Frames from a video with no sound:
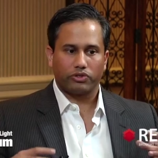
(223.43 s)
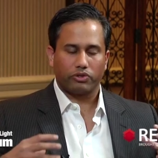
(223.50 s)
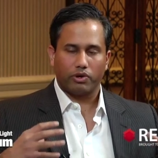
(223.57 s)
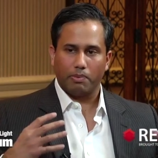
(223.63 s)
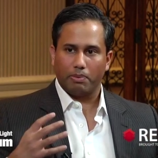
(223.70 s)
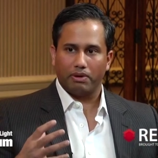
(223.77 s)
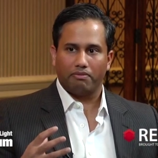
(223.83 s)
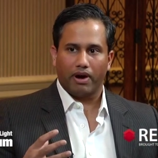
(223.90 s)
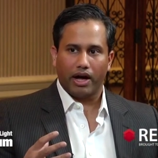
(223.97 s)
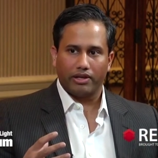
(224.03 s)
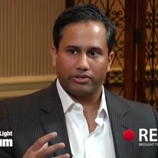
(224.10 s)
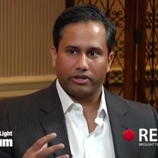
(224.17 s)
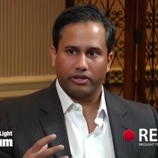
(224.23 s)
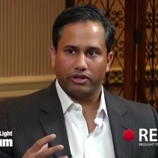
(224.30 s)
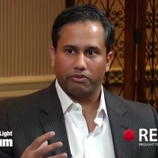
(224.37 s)

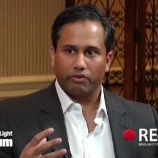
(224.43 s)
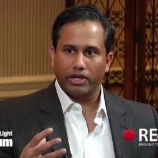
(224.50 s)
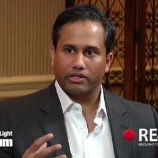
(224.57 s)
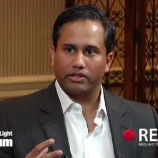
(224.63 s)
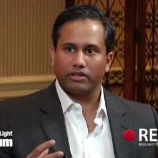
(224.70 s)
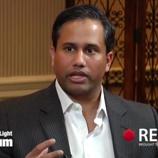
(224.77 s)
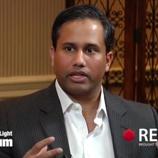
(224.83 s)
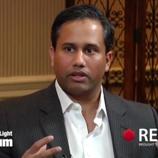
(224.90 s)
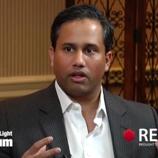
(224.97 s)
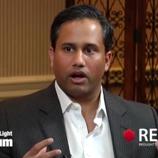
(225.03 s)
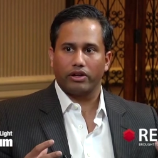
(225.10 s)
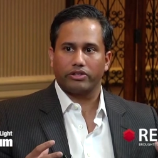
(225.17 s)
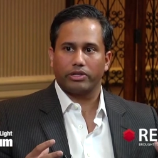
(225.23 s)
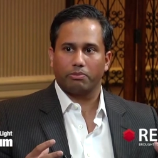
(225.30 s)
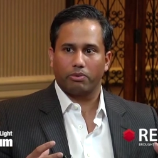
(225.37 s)
TripAdvisor recently
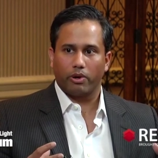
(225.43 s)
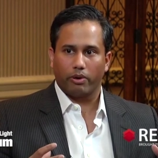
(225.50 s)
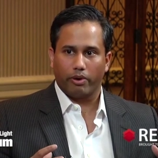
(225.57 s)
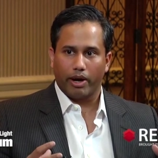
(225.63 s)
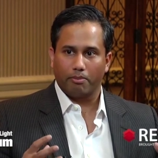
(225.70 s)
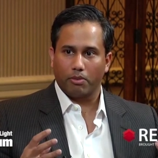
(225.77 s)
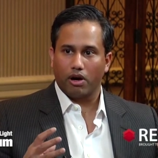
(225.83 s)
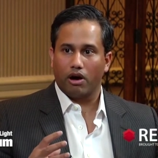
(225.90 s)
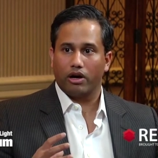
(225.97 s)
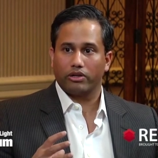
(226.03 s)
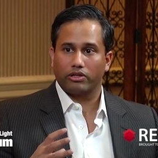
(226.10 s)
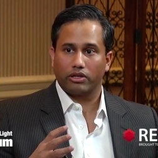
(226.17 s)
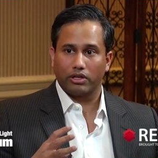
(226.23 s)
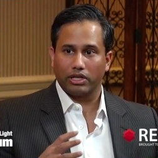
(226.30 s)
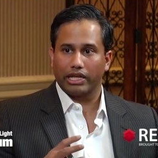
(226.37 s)
launched a program
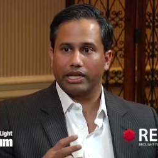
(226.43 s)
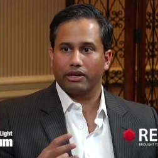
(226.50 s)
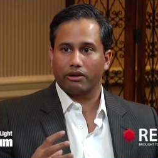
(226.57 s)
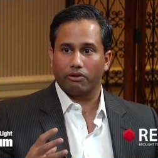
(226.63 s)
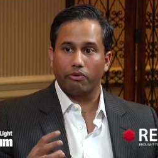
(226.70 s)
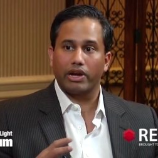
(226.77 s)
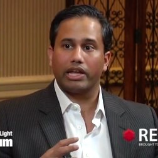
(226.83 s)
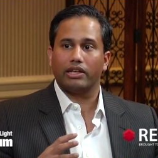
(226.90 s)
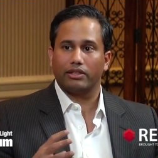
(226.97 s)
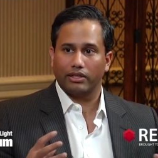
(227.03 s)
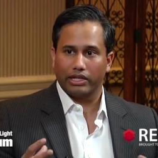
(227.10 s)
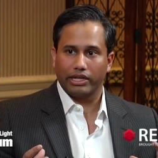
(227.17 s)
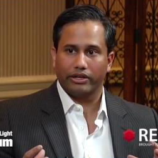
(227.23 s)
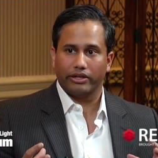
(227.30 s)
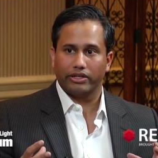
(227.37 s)
called Green,
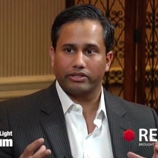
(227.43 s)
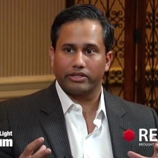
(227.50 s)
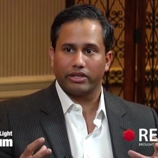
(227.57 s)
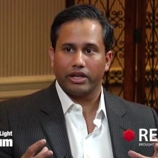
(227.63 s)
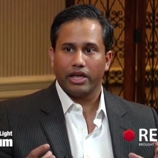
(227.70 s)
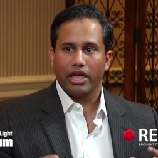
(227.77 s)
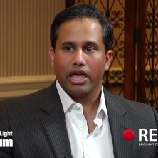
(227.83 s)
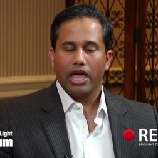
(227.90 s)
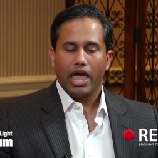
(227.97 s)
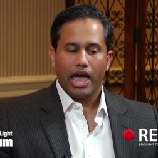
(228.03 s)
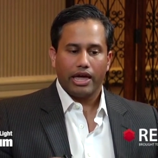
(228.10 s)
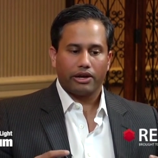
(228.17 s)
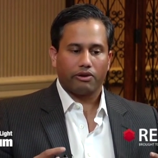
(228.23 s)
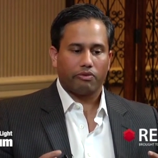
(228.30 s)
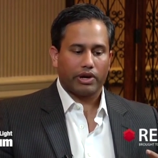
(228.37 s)
Green Leaders.
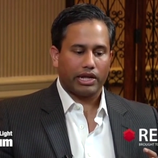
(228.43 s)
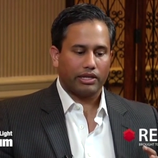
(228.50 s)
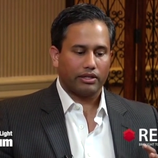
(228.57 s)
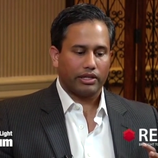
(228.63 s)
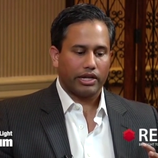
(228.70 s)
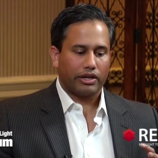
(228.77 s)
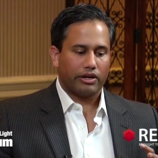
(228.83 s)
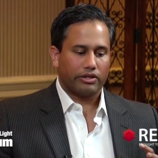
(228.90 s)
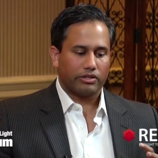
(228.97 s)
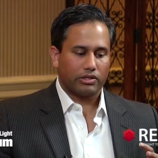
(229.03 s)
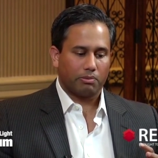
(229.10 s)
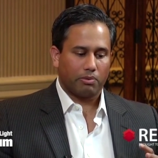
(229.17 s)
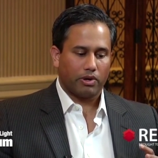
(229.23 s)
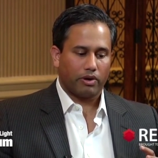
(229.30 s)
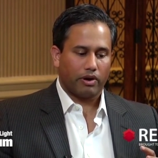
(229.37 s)
And Green Leaders is
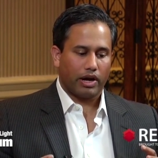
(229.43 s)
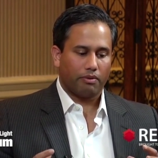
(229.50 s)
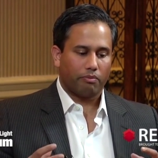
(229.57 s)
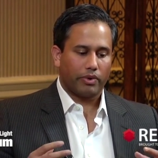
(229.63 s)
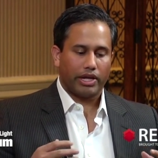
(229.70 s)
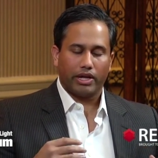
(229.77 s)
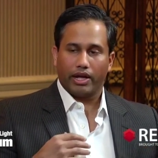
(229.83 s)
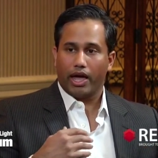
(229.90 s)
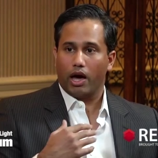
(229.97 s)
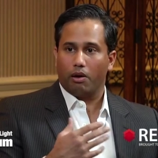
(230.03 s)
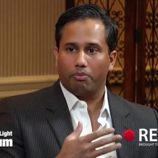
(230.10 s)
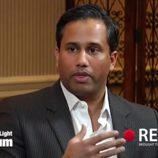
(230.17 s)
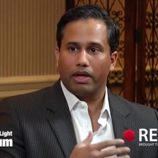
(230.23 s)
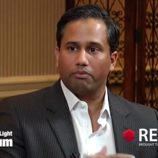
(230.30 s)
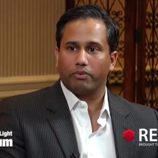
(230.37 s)
a program we
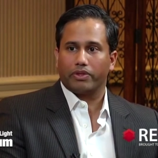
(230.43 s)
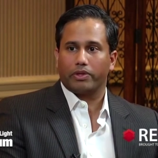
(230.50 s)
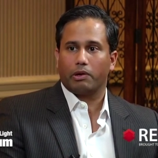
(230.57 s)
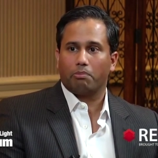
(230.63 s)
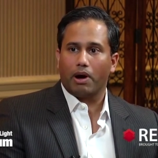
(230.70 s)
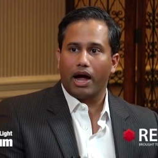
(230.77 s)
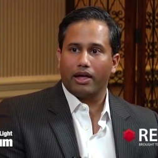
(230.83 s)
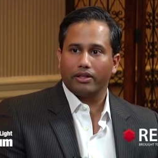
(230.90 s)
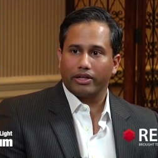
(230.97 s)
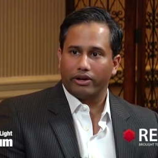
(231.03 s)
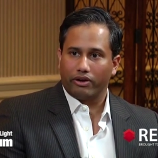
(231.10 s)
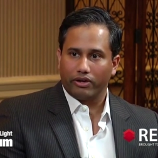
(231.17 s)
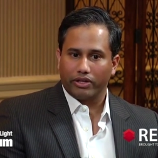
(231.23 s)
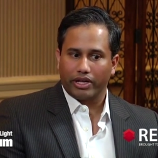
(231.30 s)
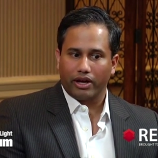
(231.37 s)
helped them with their pilot
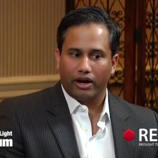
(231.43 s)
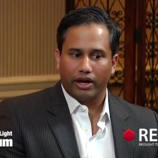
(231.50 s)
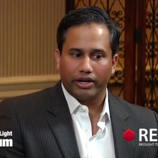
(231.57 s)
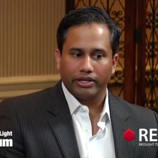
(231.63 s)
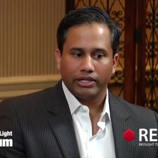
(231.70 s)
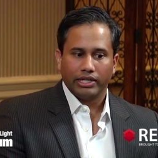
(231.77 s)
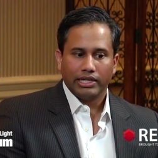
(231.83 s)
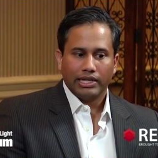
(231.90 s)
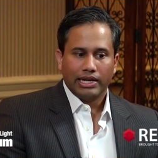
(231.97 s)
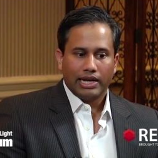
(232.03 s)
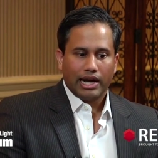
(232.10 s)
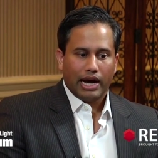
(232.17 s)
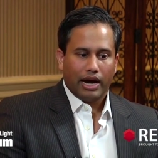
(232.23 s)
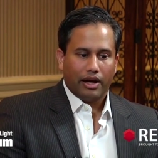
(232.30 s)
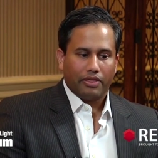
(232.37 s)
early on
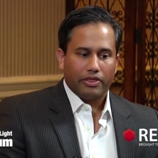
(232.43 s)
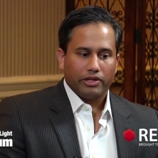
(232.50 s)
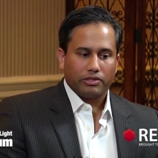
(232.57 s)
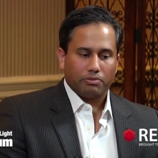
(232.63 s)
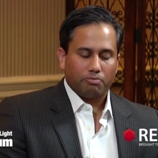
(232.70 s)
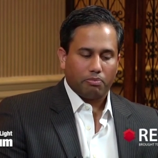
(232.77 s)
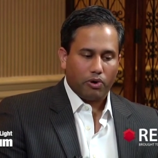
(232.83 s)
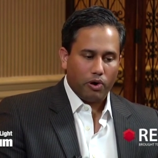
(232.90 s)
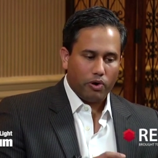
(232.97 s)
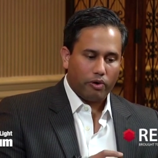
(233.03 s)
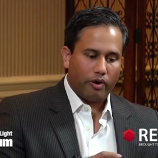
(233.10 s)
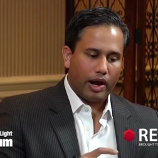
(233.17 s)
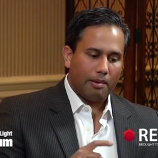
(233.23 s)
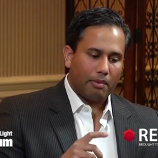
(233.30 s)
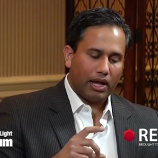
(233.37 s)
uh, this
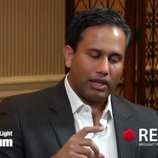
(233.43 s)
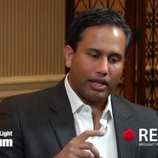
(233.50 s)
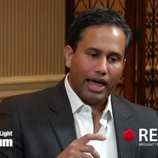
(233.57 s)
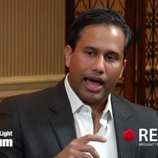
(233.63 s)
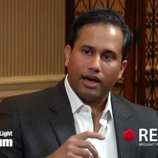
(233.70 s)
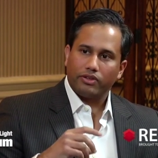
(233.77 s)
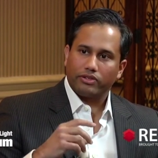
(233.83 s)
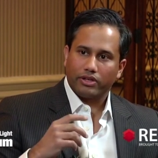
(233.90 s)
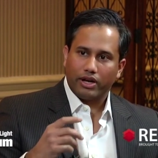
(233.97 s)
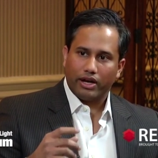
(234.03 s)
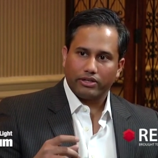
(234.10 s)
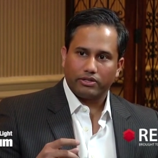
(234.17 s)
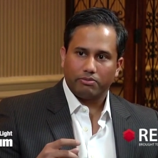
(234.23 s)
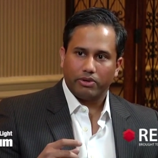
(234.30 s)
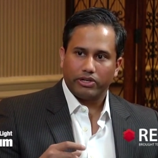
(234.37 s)
program allows
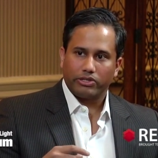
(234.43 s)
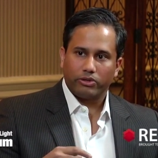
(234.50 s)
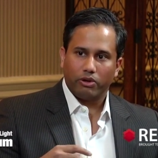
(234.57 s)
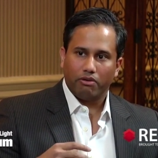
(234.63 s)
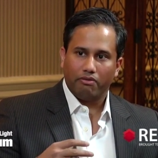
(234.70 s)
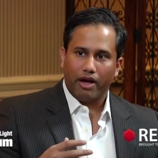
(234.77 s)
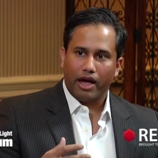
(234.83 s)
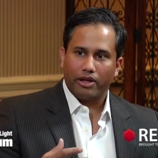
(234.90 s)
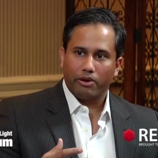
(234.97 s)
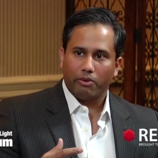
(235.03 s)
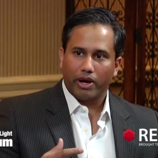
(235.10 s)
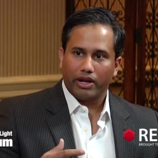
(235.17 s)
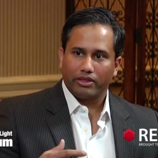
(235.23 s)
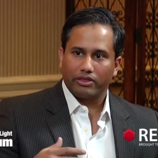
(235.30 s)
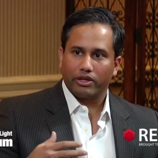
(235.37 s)
customers to
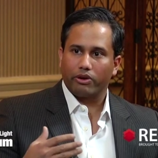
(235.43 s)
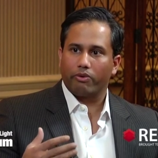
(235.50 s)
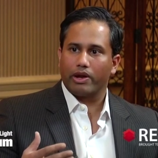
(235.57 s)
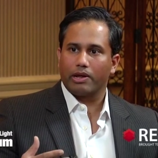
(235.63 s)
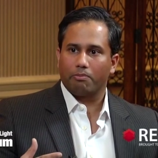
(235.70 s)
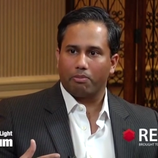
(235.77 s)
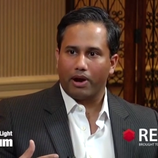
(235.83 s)
evaluate the green